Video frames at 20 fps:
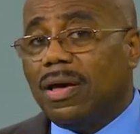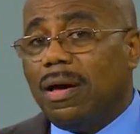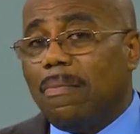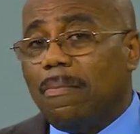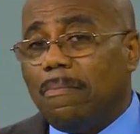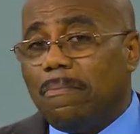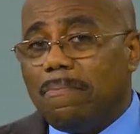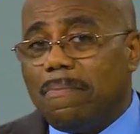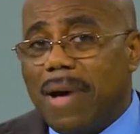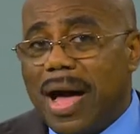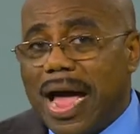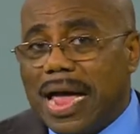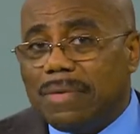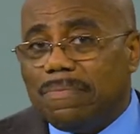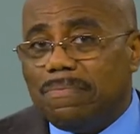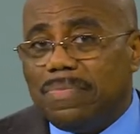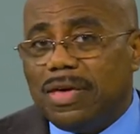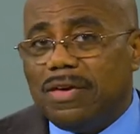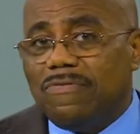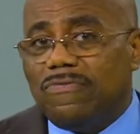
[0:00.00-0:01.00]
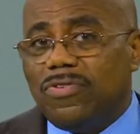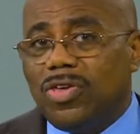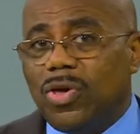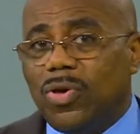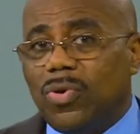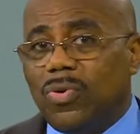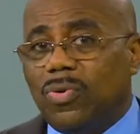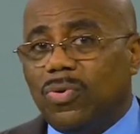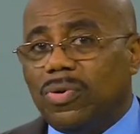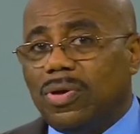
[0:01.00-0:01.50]
might be
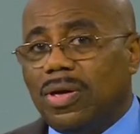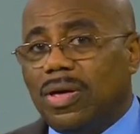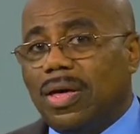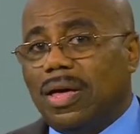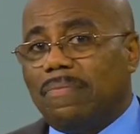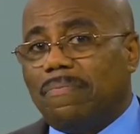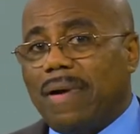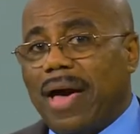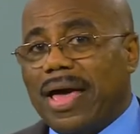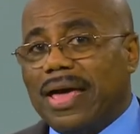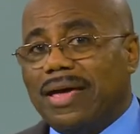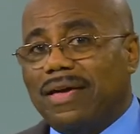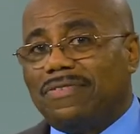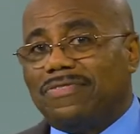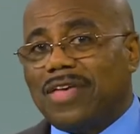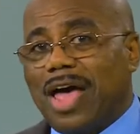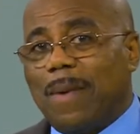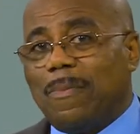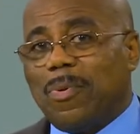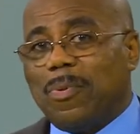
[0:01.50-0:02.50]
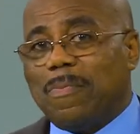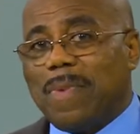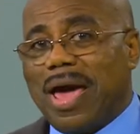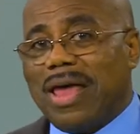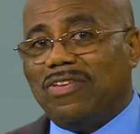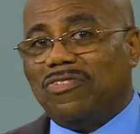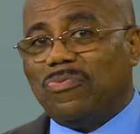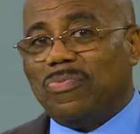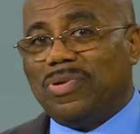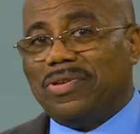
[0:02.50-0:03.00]
viewed by his upper
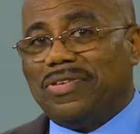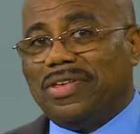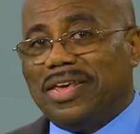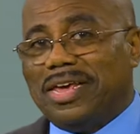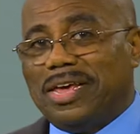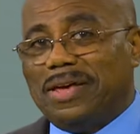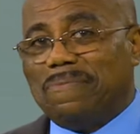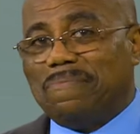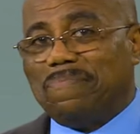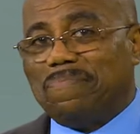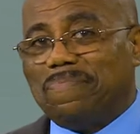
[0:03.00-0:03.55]
management team.